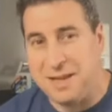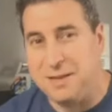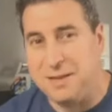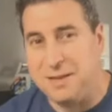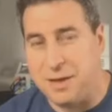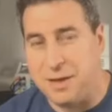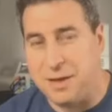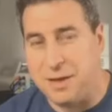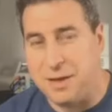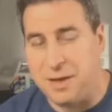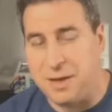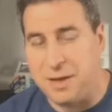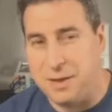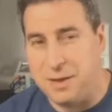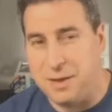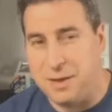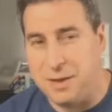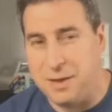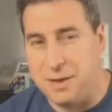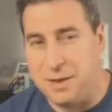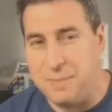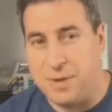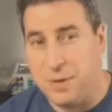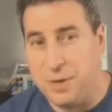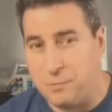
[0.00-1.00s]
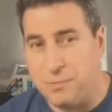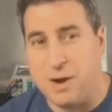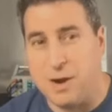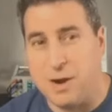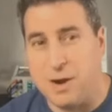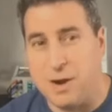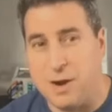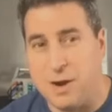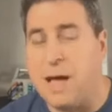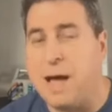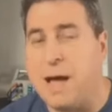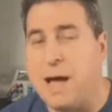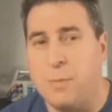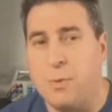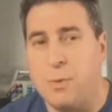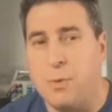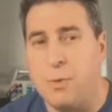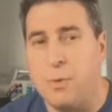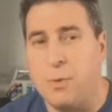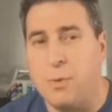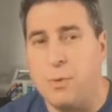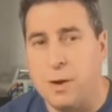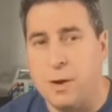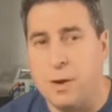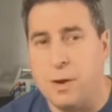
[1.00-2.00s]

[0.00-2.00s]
uh, but you can run a lot more